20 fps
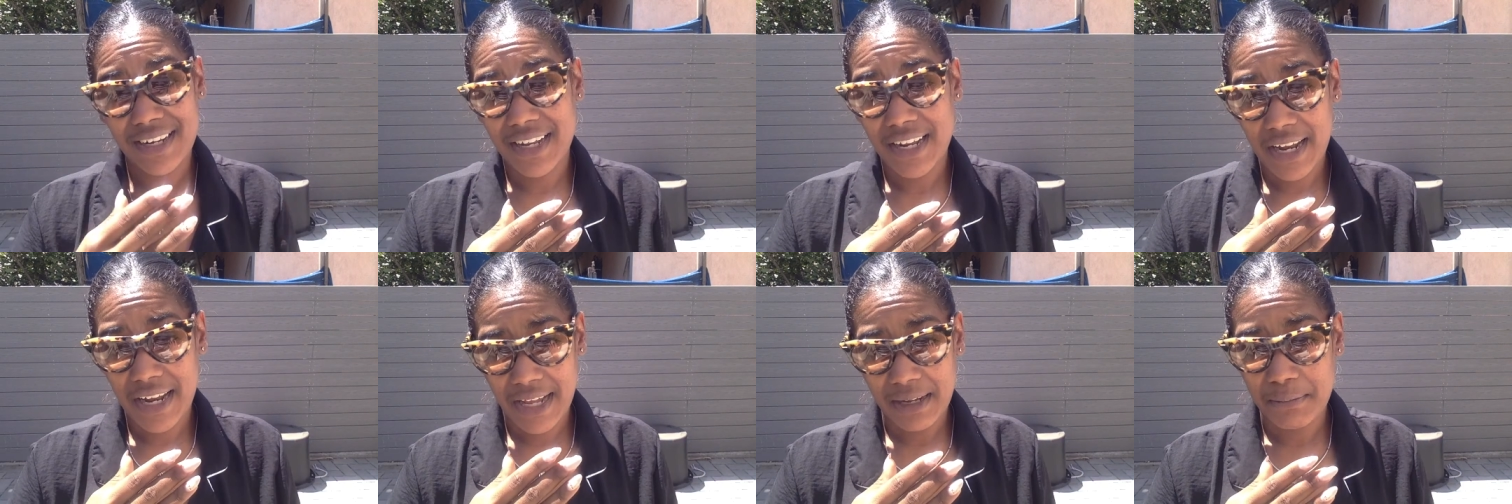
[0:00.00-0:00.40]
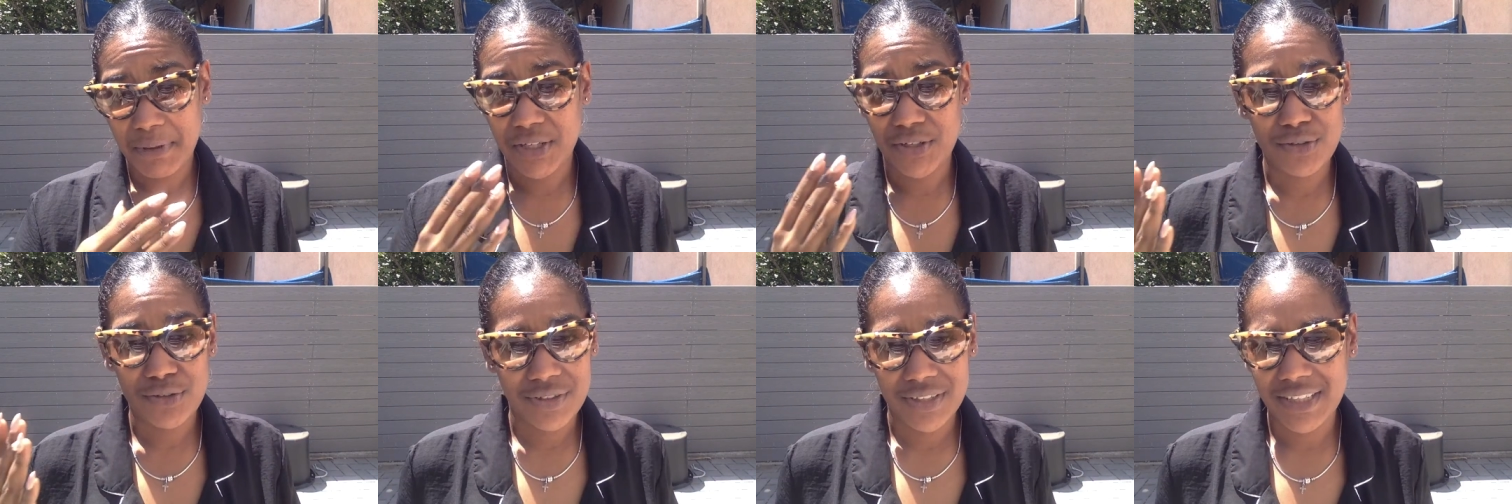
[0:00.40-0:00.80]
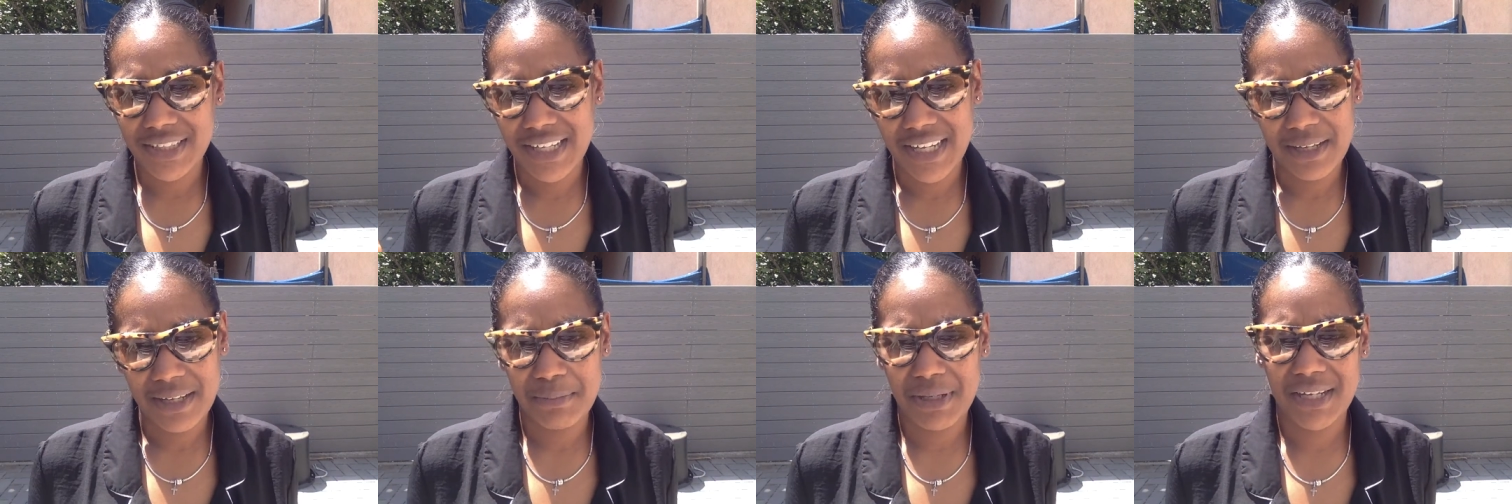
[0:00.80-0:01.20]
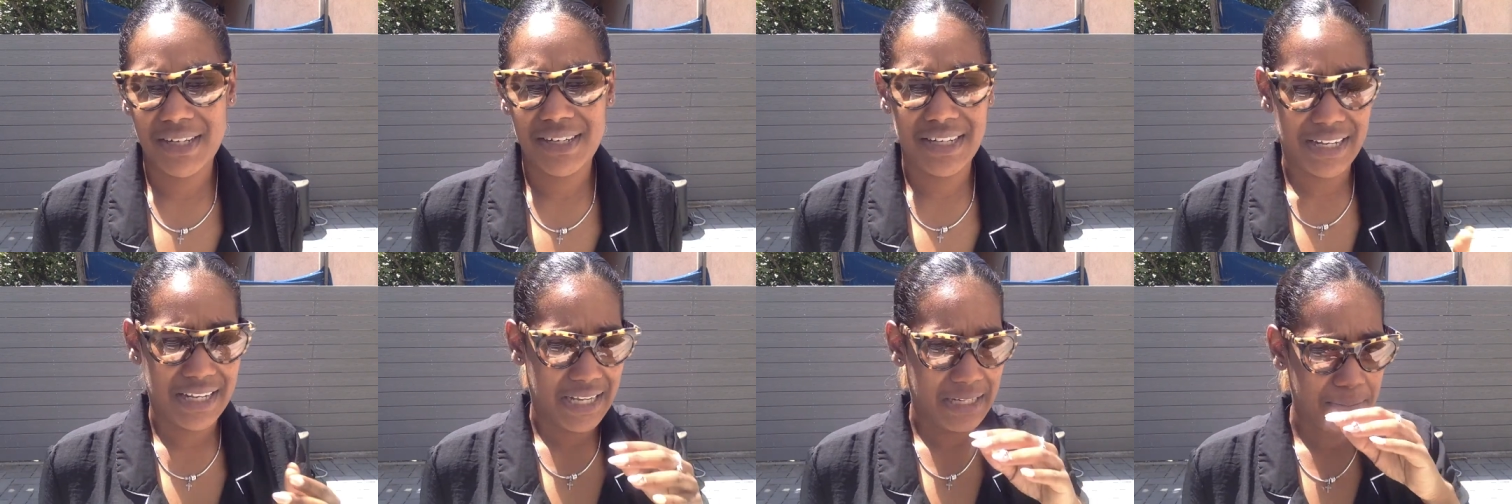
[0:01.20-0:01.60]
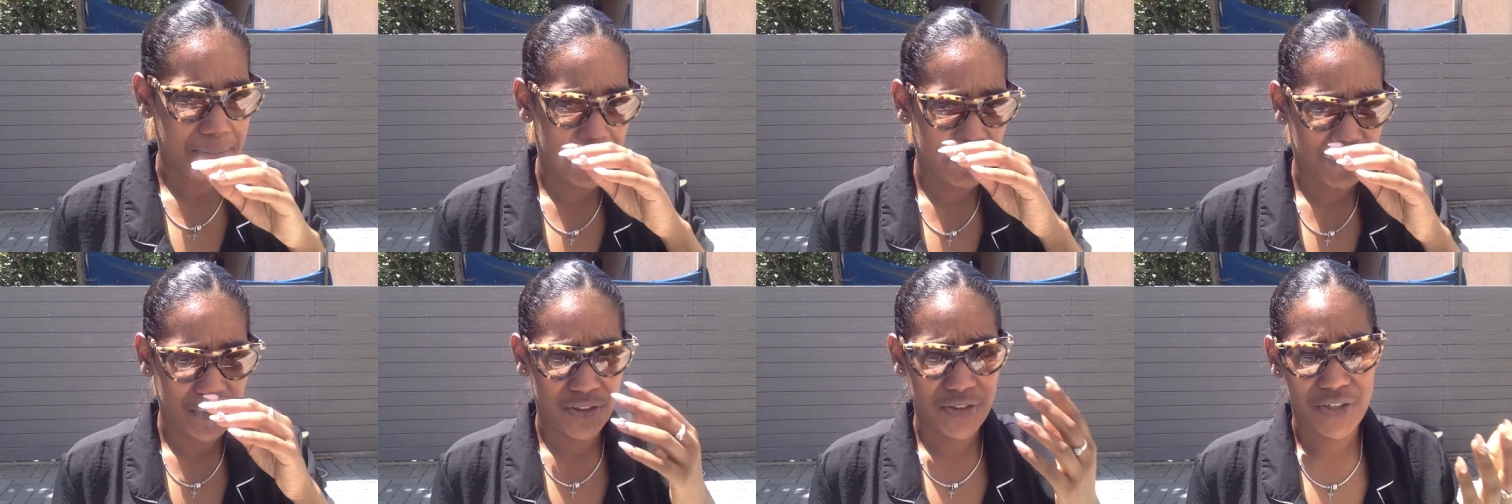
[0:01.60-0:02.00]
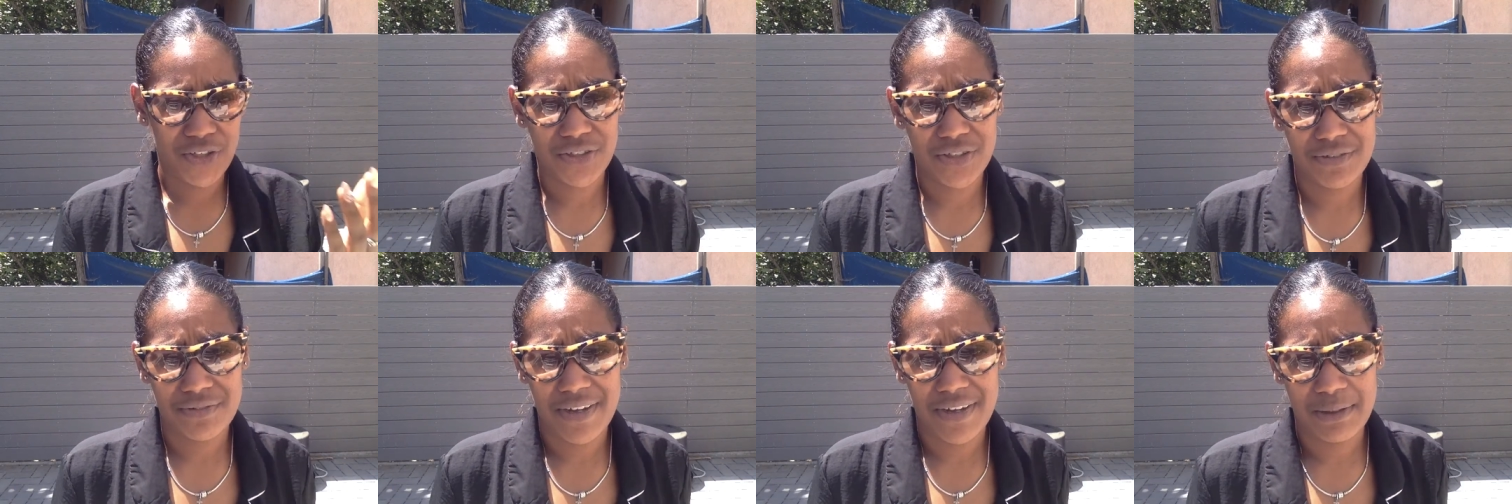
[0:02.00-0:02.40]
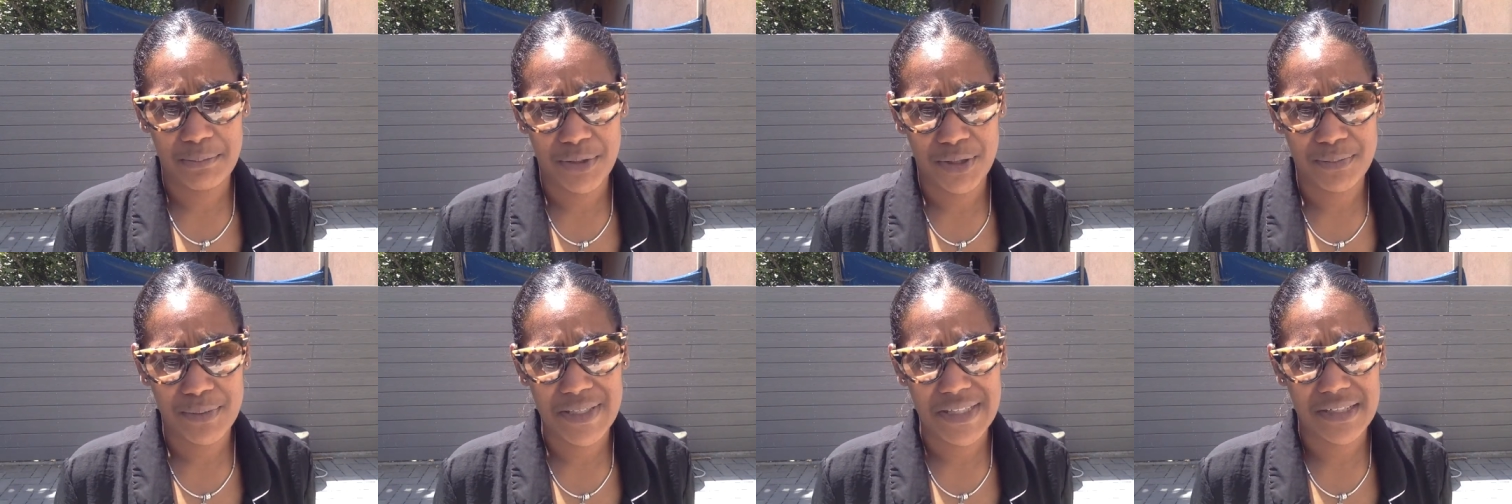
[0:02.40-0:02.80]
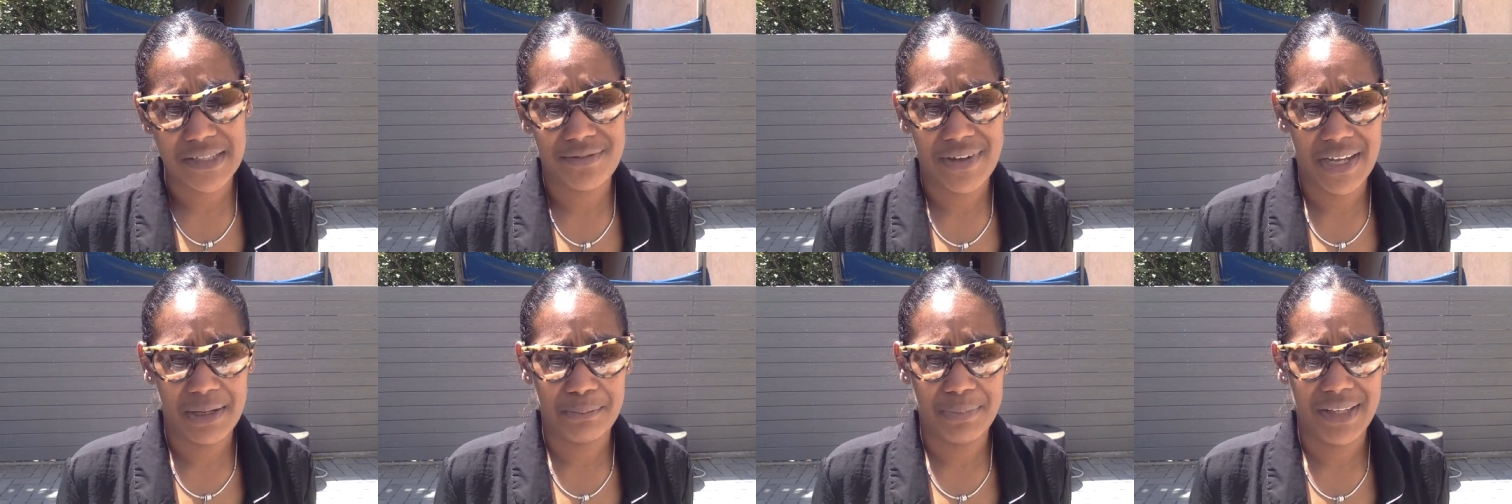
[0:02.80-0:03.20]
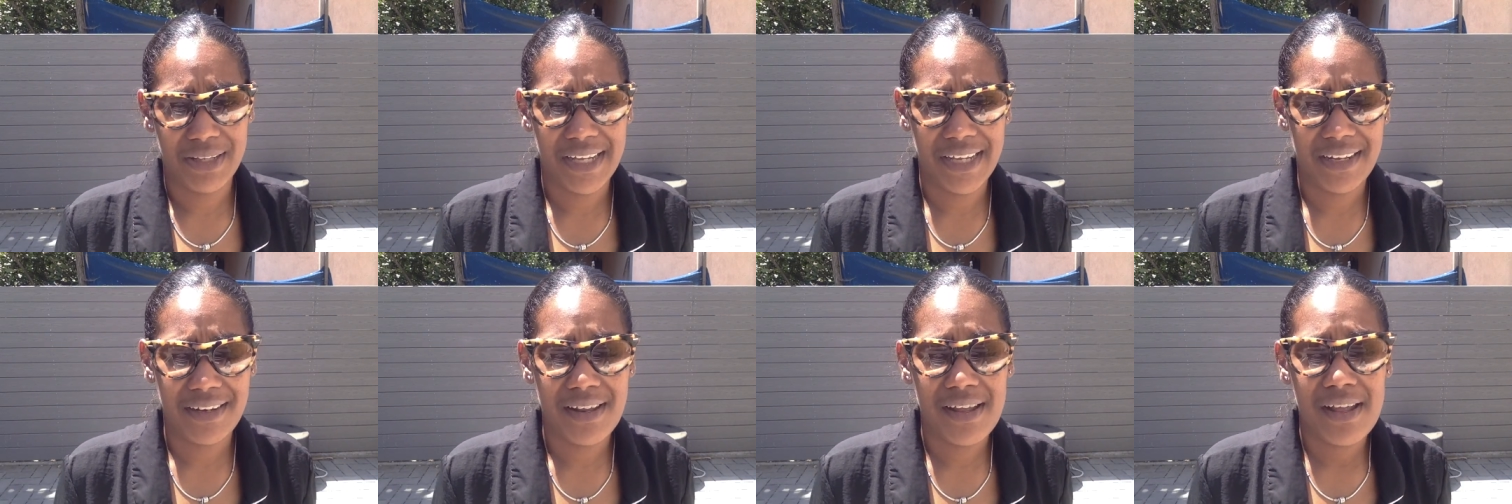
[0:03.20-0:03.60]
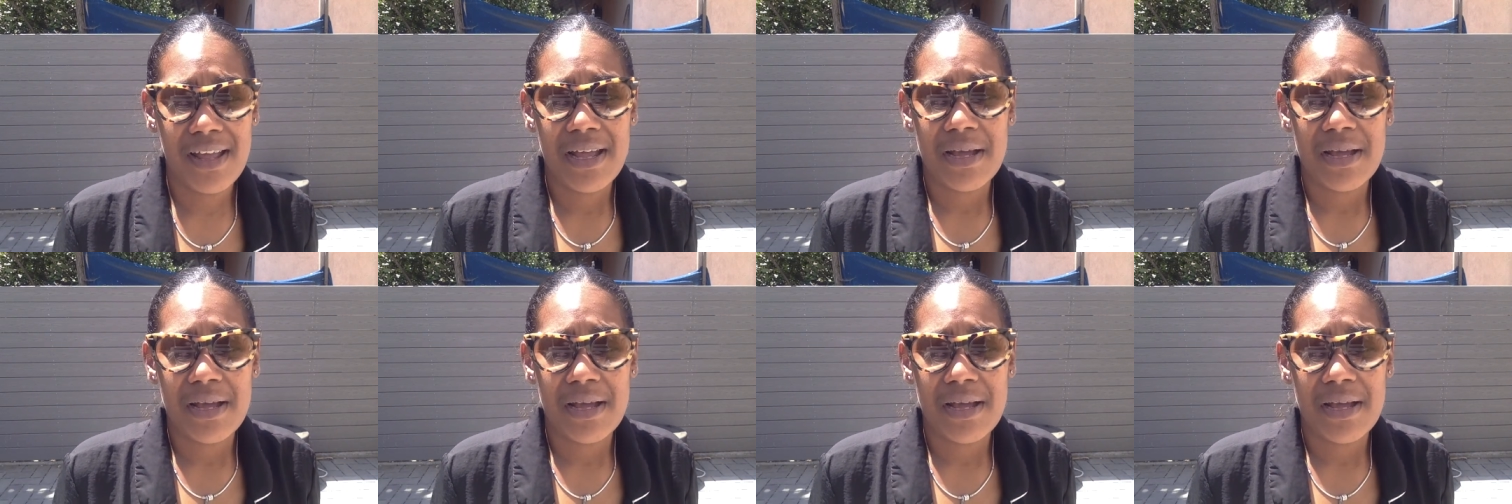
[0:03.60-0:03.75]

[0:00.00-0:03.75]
in alignment. You really can't be in alignment with your divine purpose, divine plan,